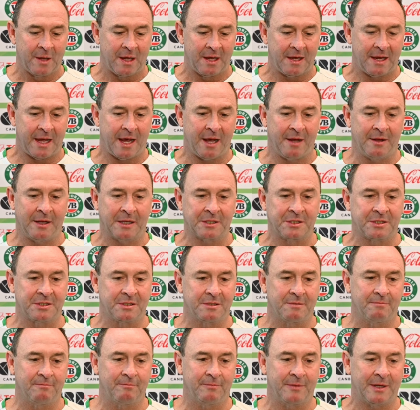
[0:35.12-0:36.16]
Yeah, and
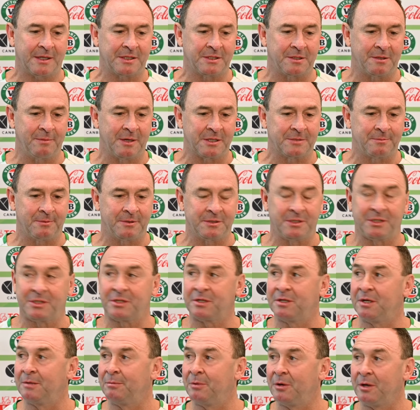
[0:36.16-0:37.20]
that's the best
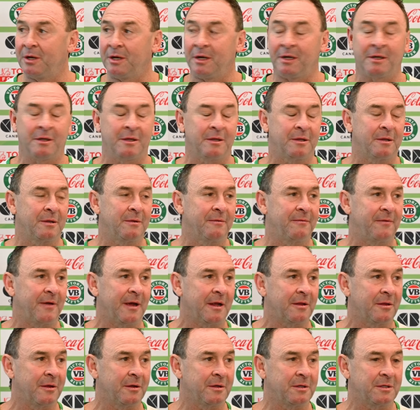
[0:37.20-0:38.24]
position to be in, the
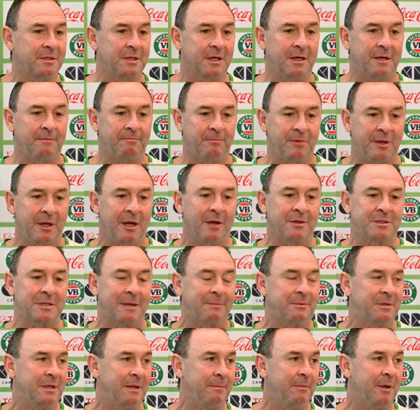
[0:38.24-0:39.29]
fact that it's
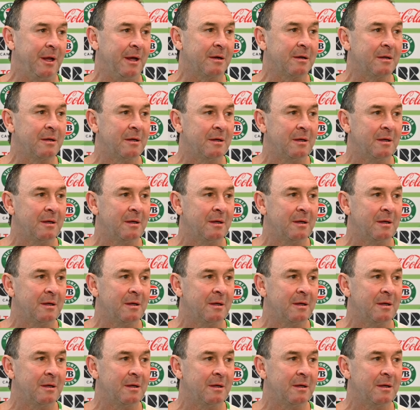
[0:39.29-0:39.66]
up to him now.